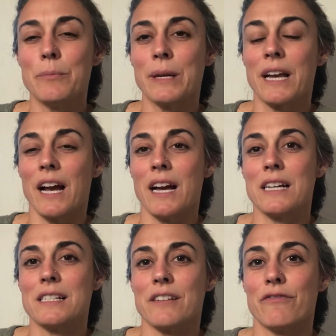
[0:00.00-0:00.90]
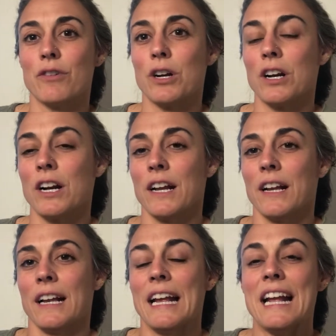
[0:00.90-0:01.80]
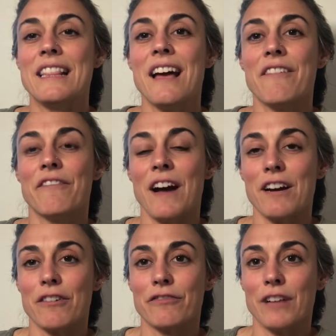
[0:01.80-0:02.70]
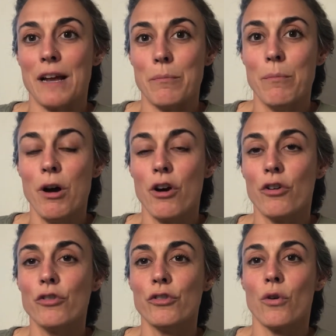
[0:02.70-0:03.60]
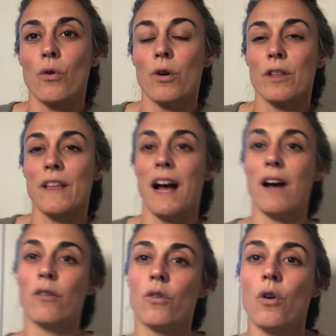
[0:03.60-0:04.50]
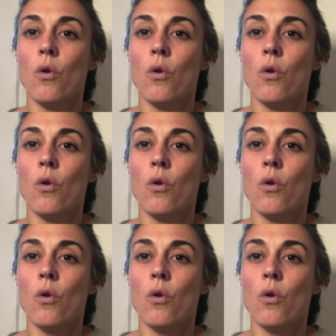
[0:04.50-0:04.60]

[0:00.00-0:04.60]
Because if we're in that fight or flight mode or that